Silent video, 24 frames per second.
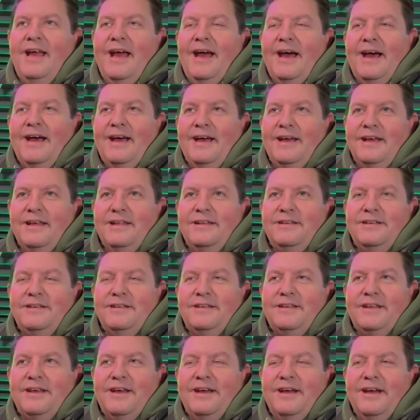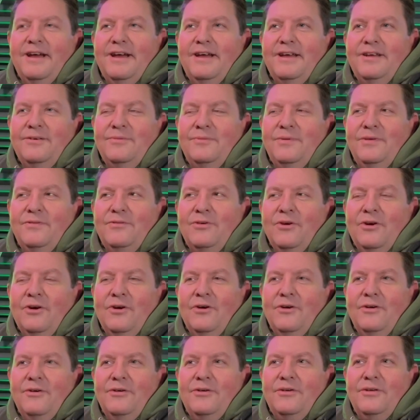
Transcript: And we've got,